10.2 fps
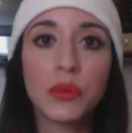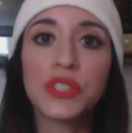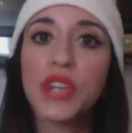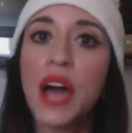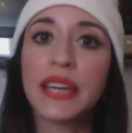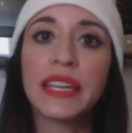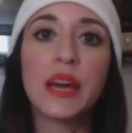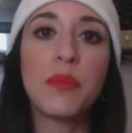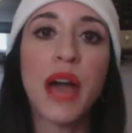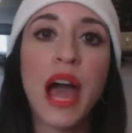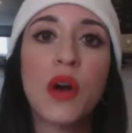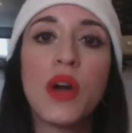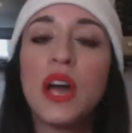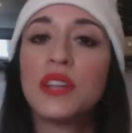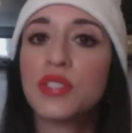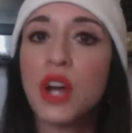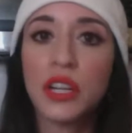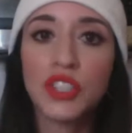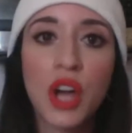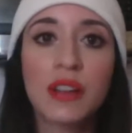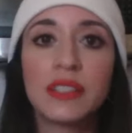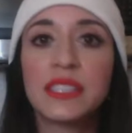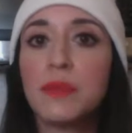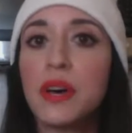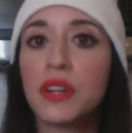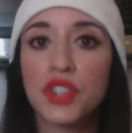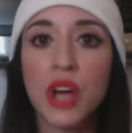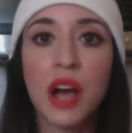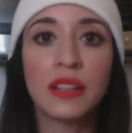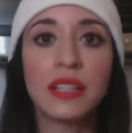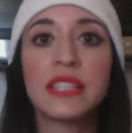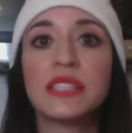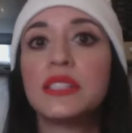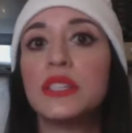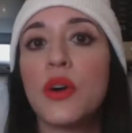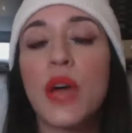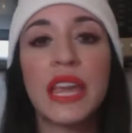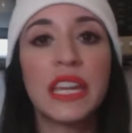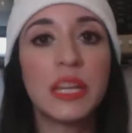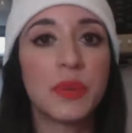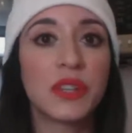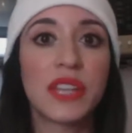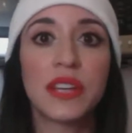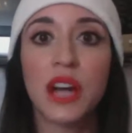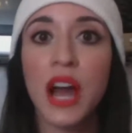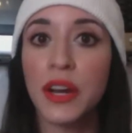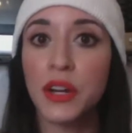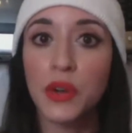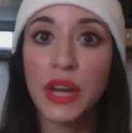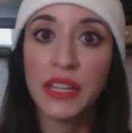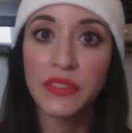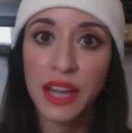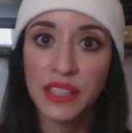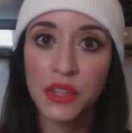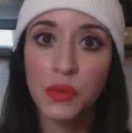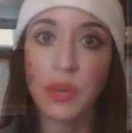We're talking about dark chocolates, milk chocolates, 80% or higher grade if that's the way